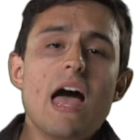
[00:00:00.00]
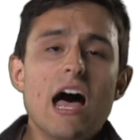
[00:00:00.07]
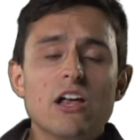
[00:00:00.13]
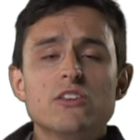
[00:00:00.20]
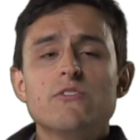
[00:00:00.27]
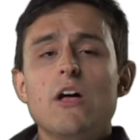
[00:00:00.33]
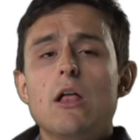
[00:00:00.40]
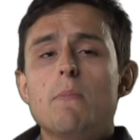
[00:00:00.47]
L
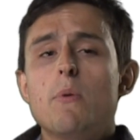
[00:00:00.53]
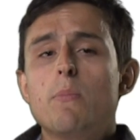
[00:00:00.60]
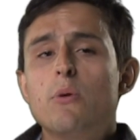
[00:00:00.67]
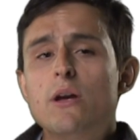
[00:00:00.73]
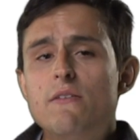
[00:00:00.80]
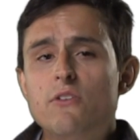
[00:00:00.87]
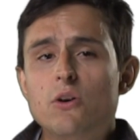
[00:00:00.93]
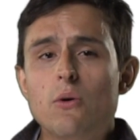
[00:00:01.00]
Developer
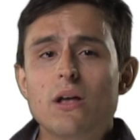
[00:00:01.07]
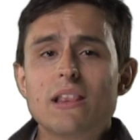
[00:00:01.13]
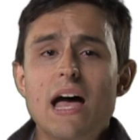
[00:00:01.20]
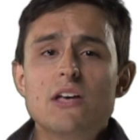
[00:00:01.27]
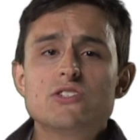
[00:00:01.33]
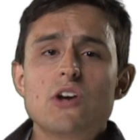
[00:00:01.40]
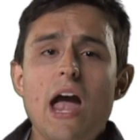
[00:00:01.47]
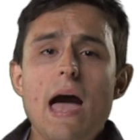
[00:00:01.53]
Preview
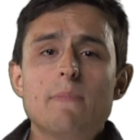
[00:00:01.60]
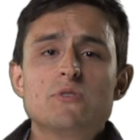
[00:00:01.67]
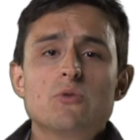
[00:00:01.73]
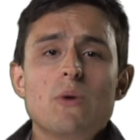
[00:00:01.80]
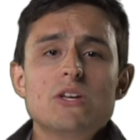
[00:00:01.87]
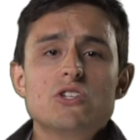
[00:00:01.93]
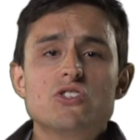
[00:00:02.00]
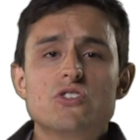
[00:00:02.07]
allows your app to
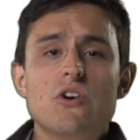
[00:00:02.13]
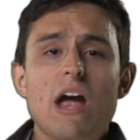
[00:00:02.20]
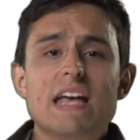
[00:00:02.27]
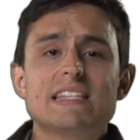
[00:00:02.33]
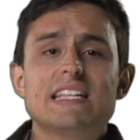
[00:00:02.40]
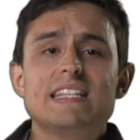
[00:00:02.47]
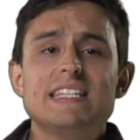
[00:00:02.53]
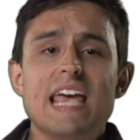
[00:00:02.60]
register
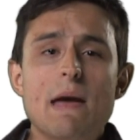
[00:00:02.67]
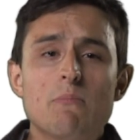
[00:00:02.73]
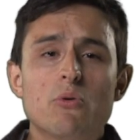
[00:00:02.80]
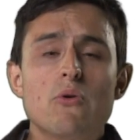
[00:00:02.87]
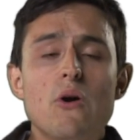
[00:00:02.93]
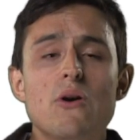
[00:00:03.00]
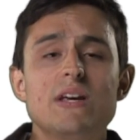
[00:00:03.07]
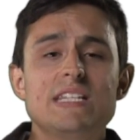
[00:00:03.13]
as the
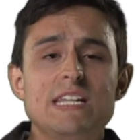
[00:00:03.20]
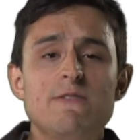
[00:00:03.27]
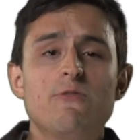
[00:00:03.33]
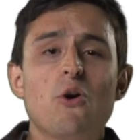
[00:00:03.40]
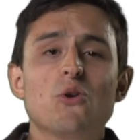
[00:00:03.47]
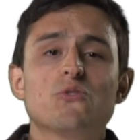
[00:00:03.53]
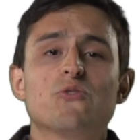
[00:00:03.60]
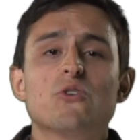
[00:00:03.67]
temporary
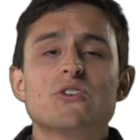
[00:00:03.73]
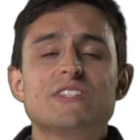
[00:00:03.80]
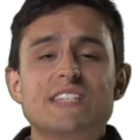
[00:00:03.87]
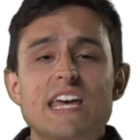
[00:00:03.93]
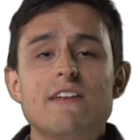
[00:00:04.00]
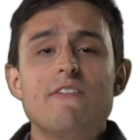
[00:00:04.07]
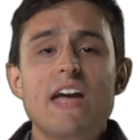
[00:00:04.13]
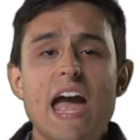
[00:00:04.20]
default for a
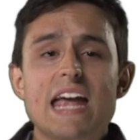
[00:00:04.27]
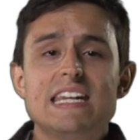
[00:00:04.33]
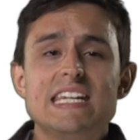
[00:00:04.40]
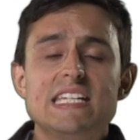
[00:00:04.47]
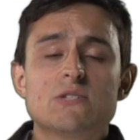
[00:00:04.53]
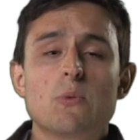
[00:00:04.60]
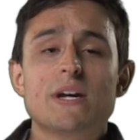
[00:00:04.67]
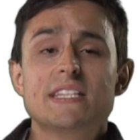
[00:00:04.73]
set of
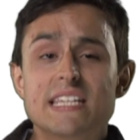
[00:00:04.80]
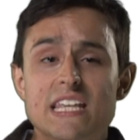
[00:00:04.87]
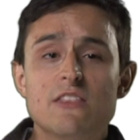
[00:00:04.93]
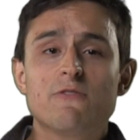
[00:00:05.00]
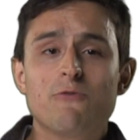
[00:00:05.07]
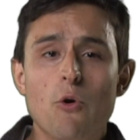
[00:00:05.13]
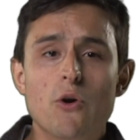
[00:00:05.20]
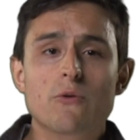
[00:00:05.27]
AIDs when it's in
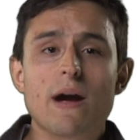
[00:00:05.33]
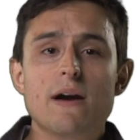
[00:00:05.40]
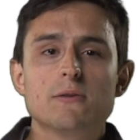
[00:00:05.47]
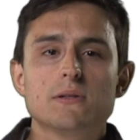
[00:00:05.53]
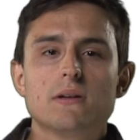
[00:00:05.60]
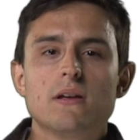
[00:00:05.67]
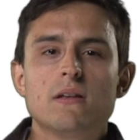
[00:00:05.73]
the foreground.